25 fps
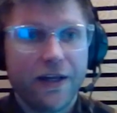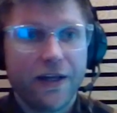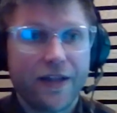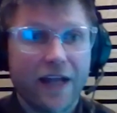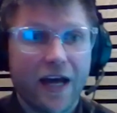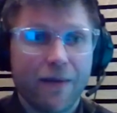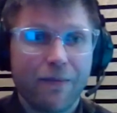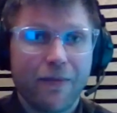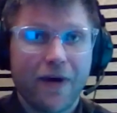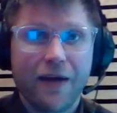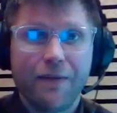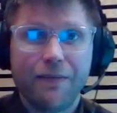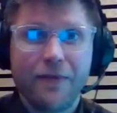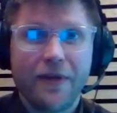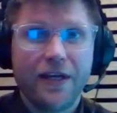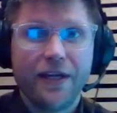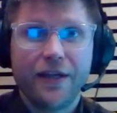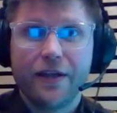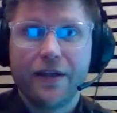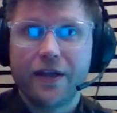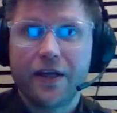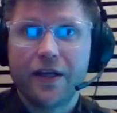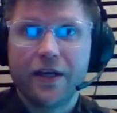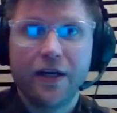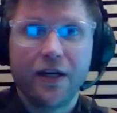that might mean
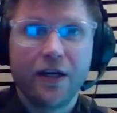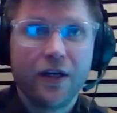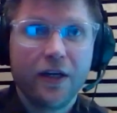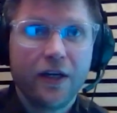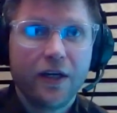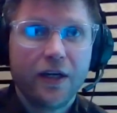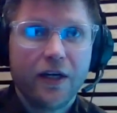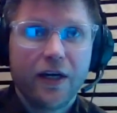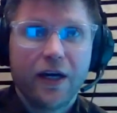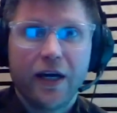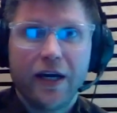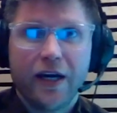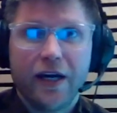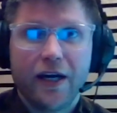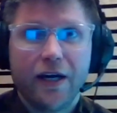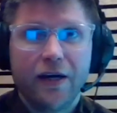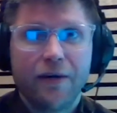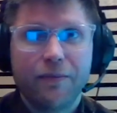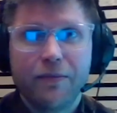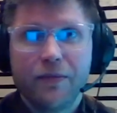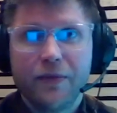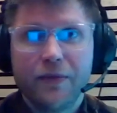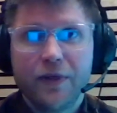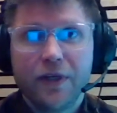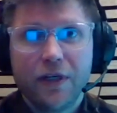that
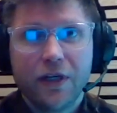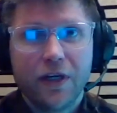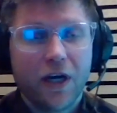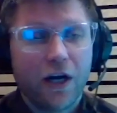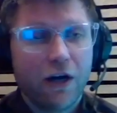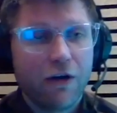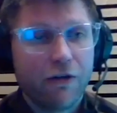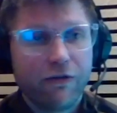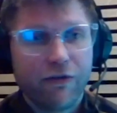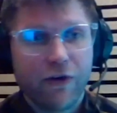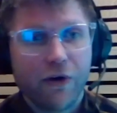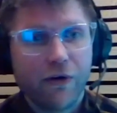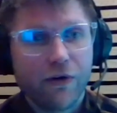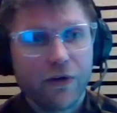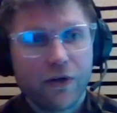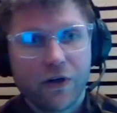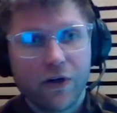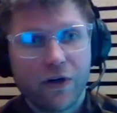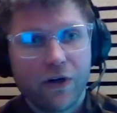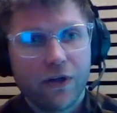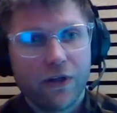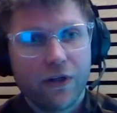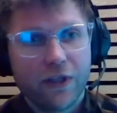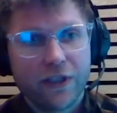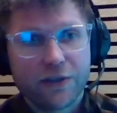a phone
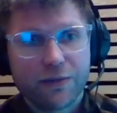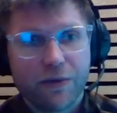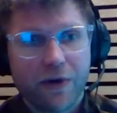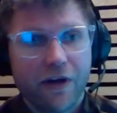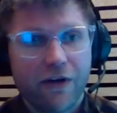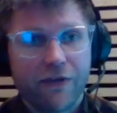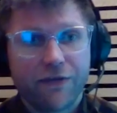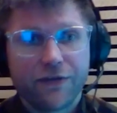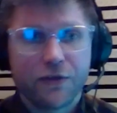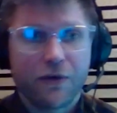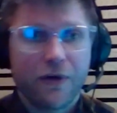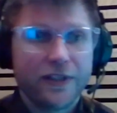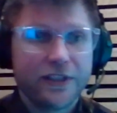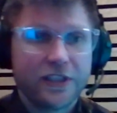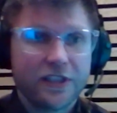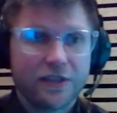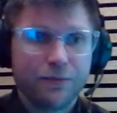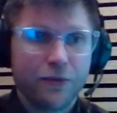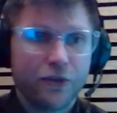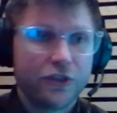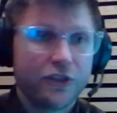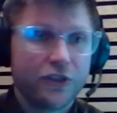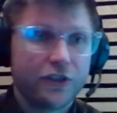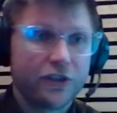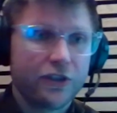call is worth twice as
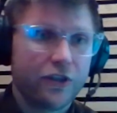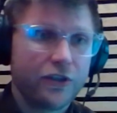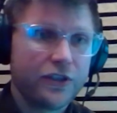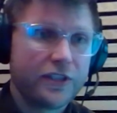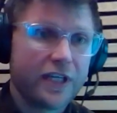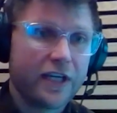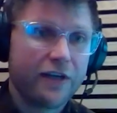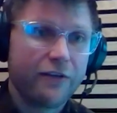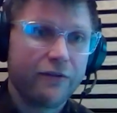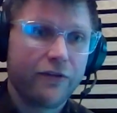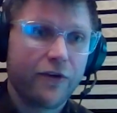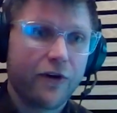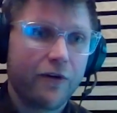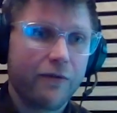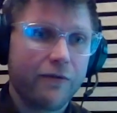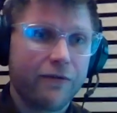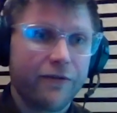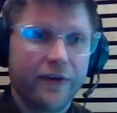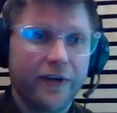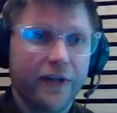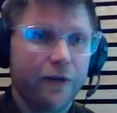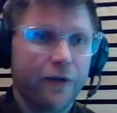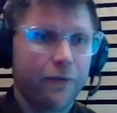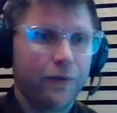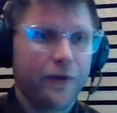much as an on-site form
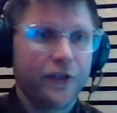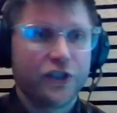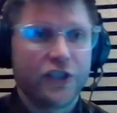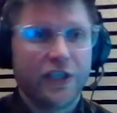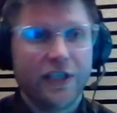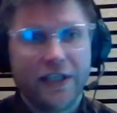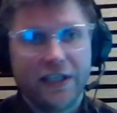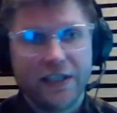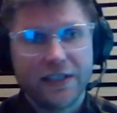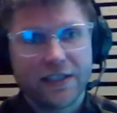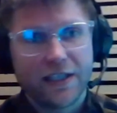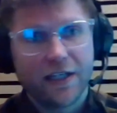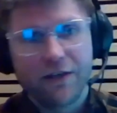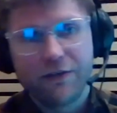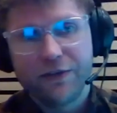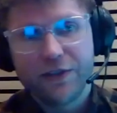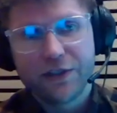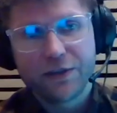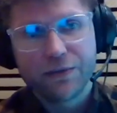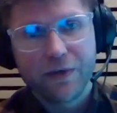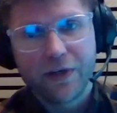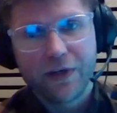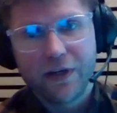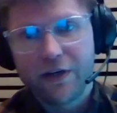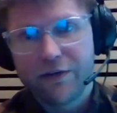fill, which in itself is
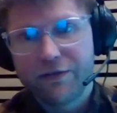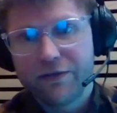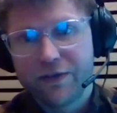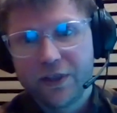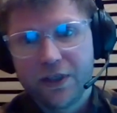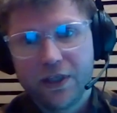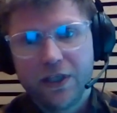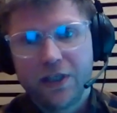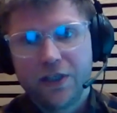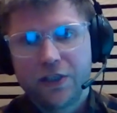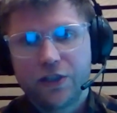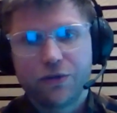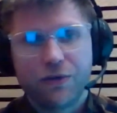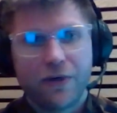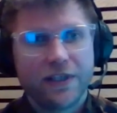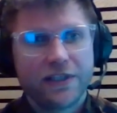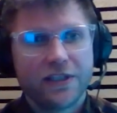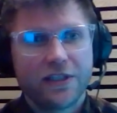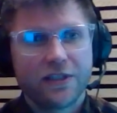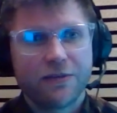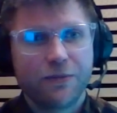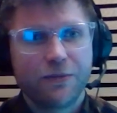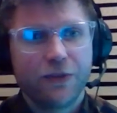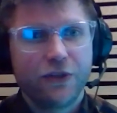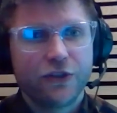worth twice
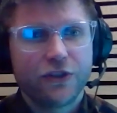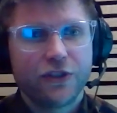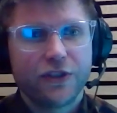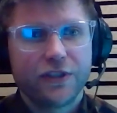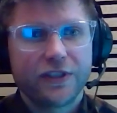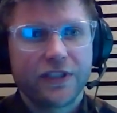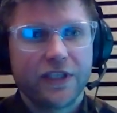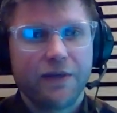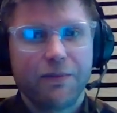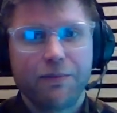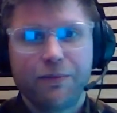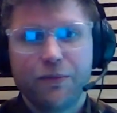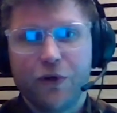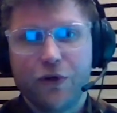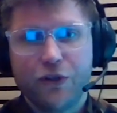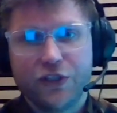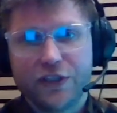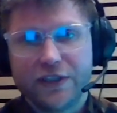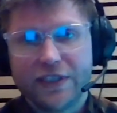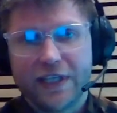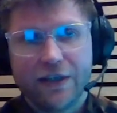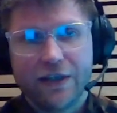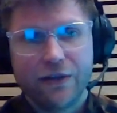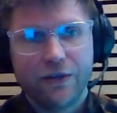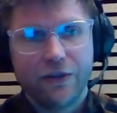as much as a brochure
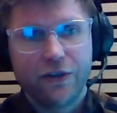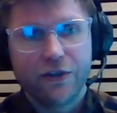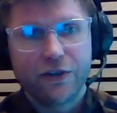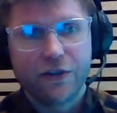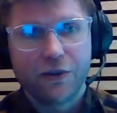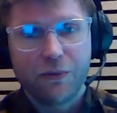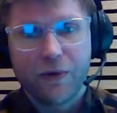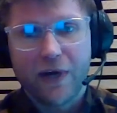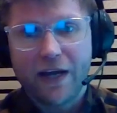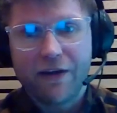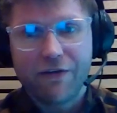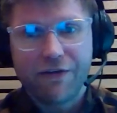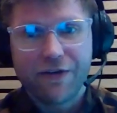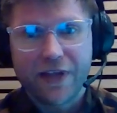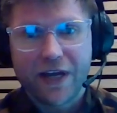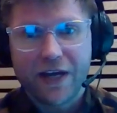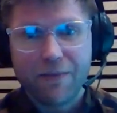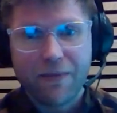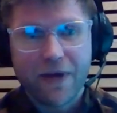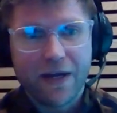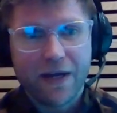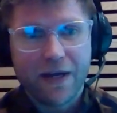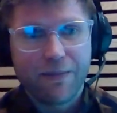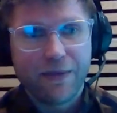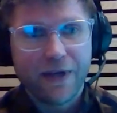download or whatever that
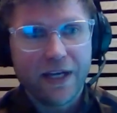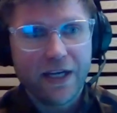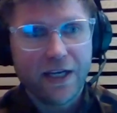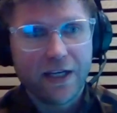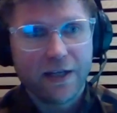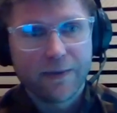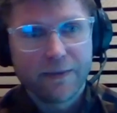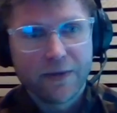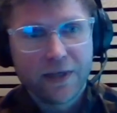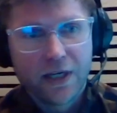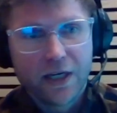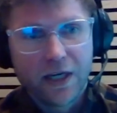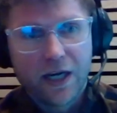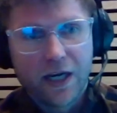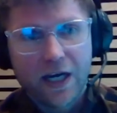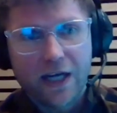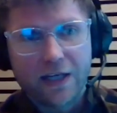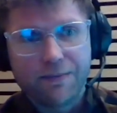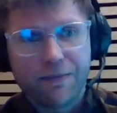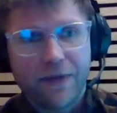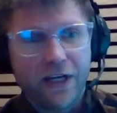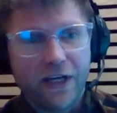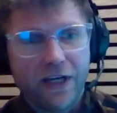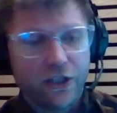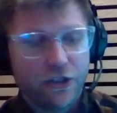may be. I'd
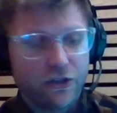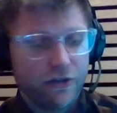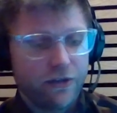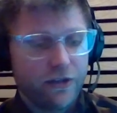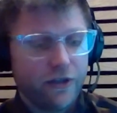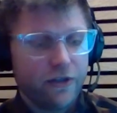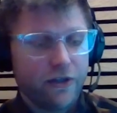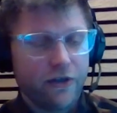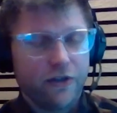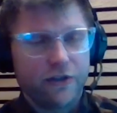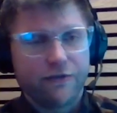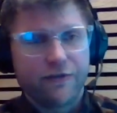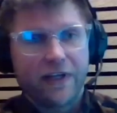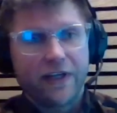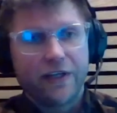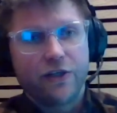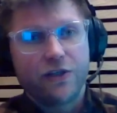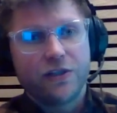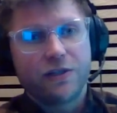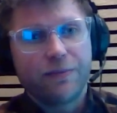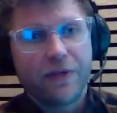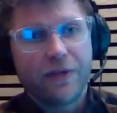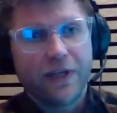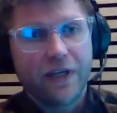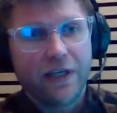make sure that those
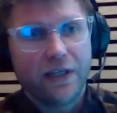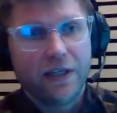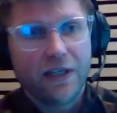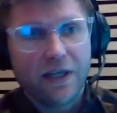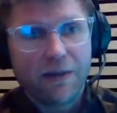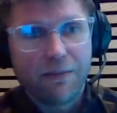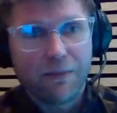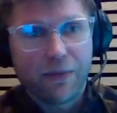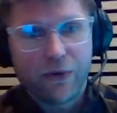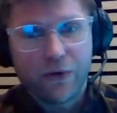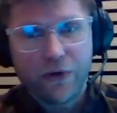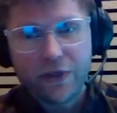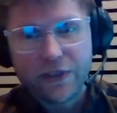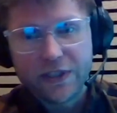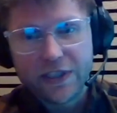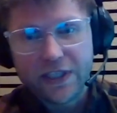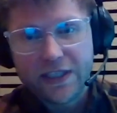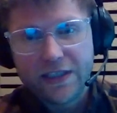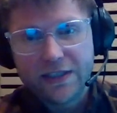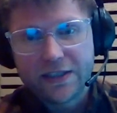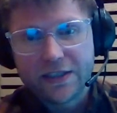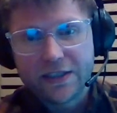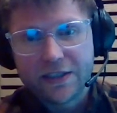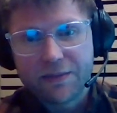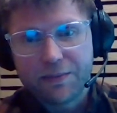values are being imported
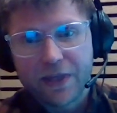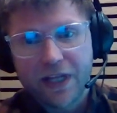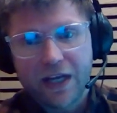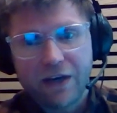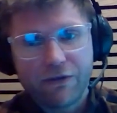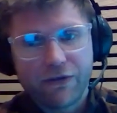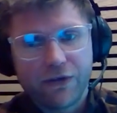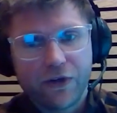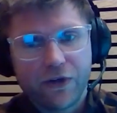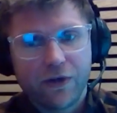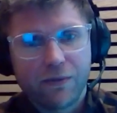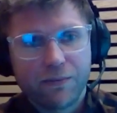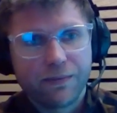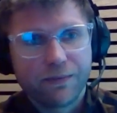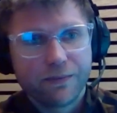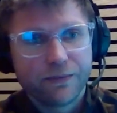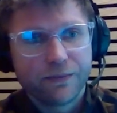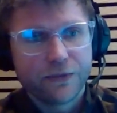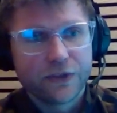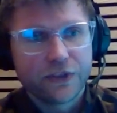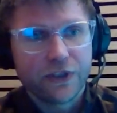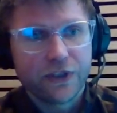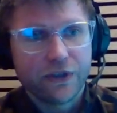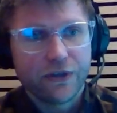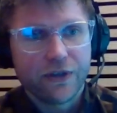into platform
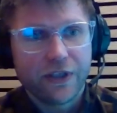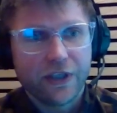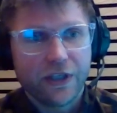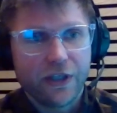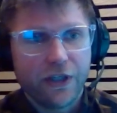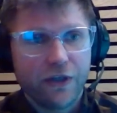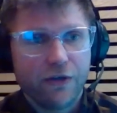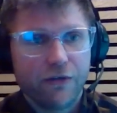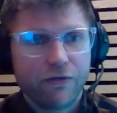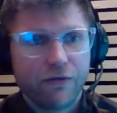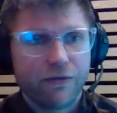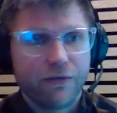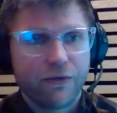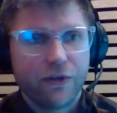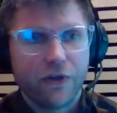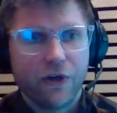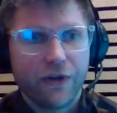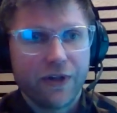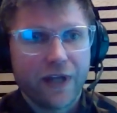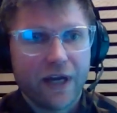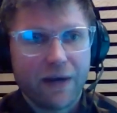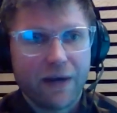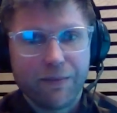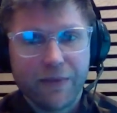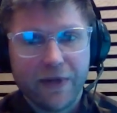so that you've
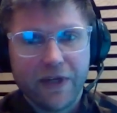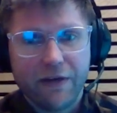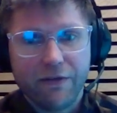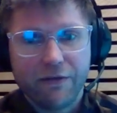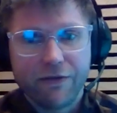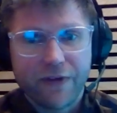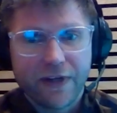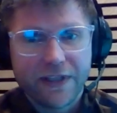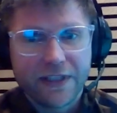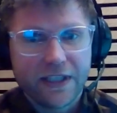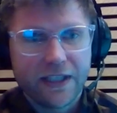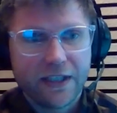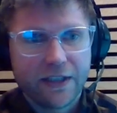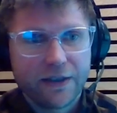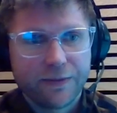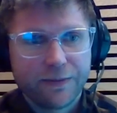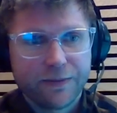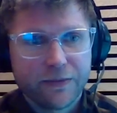got that being fed in.